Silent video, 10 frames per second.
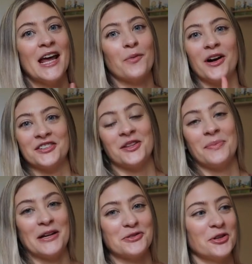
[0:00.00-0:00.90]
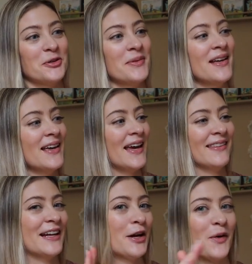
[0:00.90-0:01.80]
and walk to the bedroom
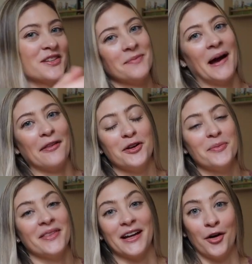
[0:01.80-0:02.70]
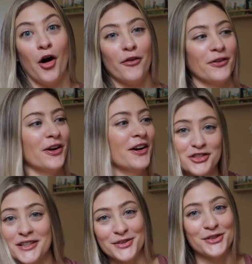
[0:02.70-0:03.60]
and like go into the bathroom and like call for her.
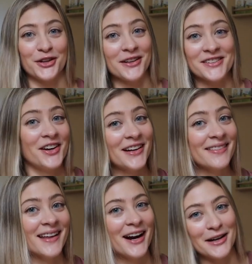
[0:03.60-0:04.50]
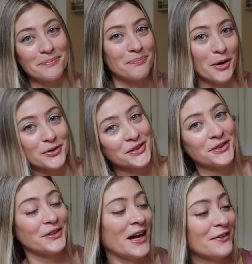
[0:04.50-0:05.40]
She scurries on in there and pokes her
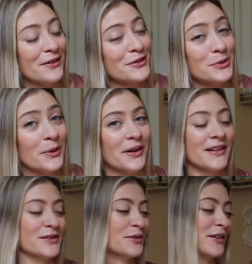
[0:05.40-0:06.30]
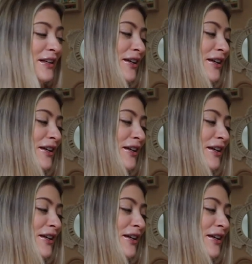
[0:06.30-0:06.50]
little head around the door. It's really